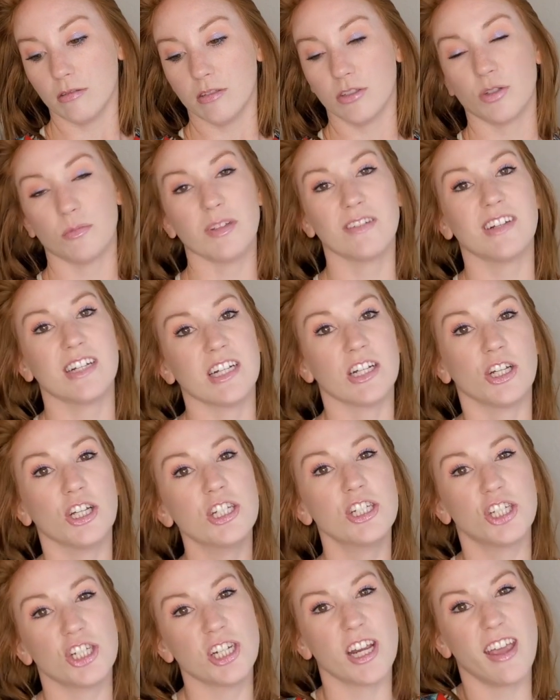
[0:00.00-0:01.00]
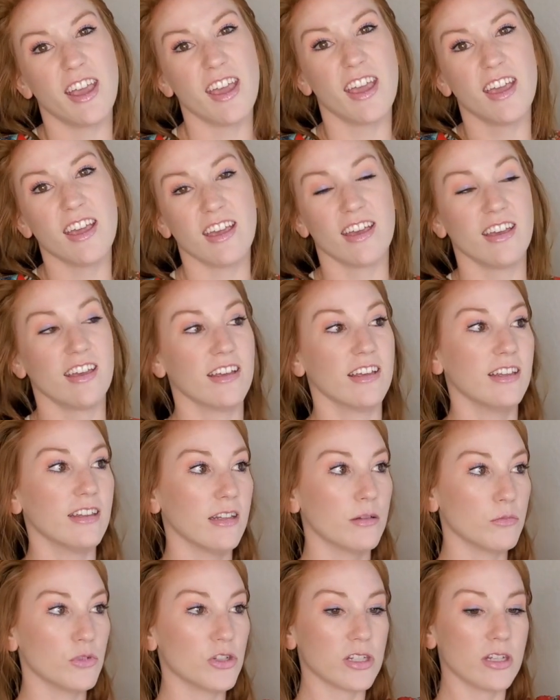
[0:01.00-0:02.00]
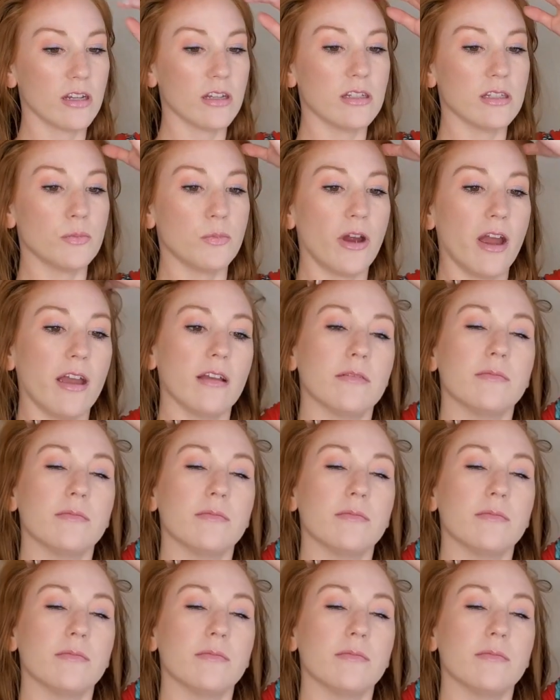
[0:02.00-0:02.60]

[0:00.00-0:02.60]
So I'm gonna get a good shake. I'm just gonna spray.